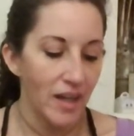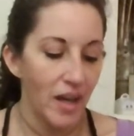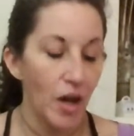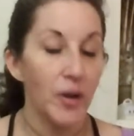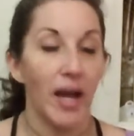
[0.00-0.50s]

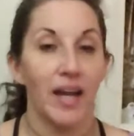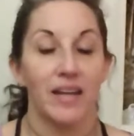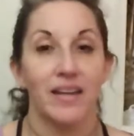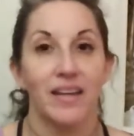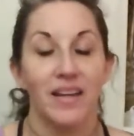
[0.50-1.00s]
Okay.
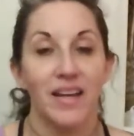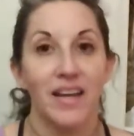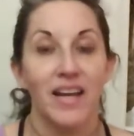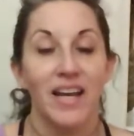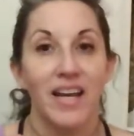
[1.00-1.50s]

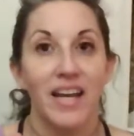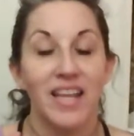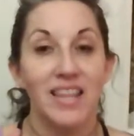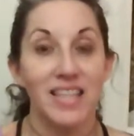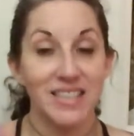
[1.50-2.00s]

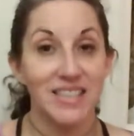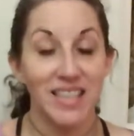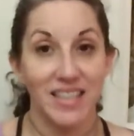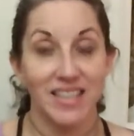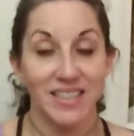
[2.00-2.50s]
This
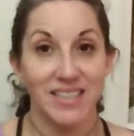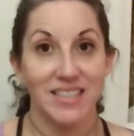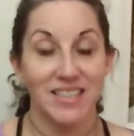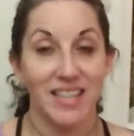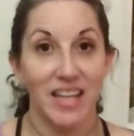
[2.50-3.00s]

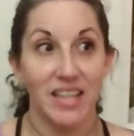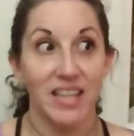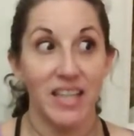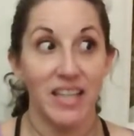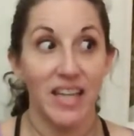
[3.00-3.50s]
is, I
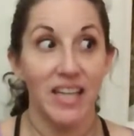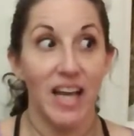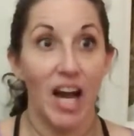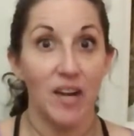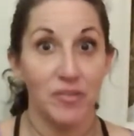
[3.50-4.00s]
think, in
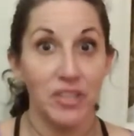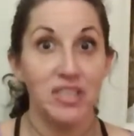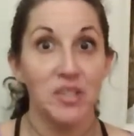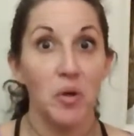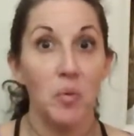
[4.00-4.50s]
every
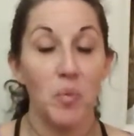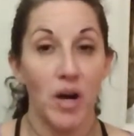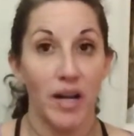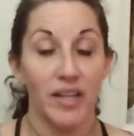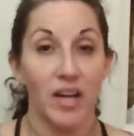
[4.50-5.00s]
single
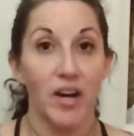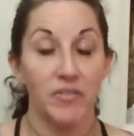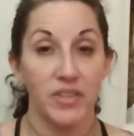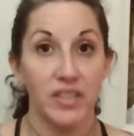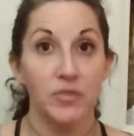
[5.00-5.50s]
one of these